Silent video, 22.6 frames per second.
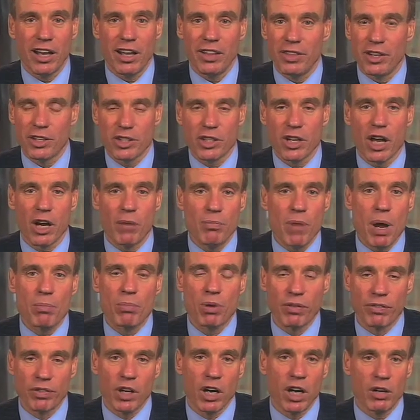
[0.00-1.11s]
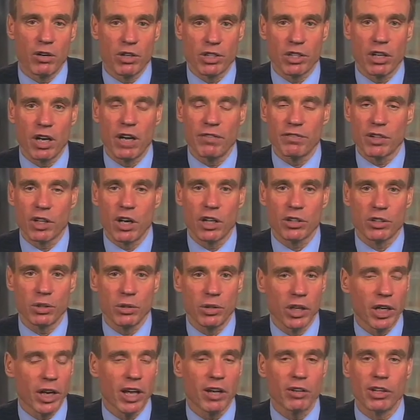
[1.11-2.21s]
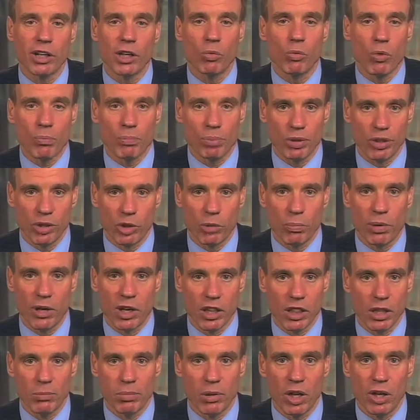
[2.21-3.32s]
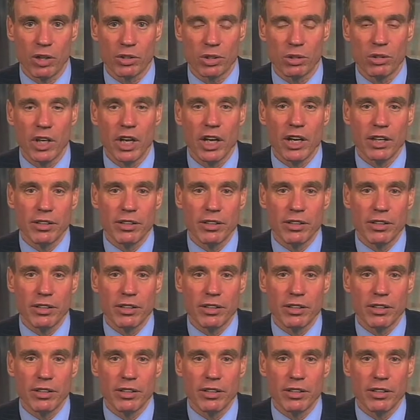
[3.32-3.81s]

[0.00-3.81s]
there's not a member of Congress that I've talked to yet, I don't care what political party they belong to,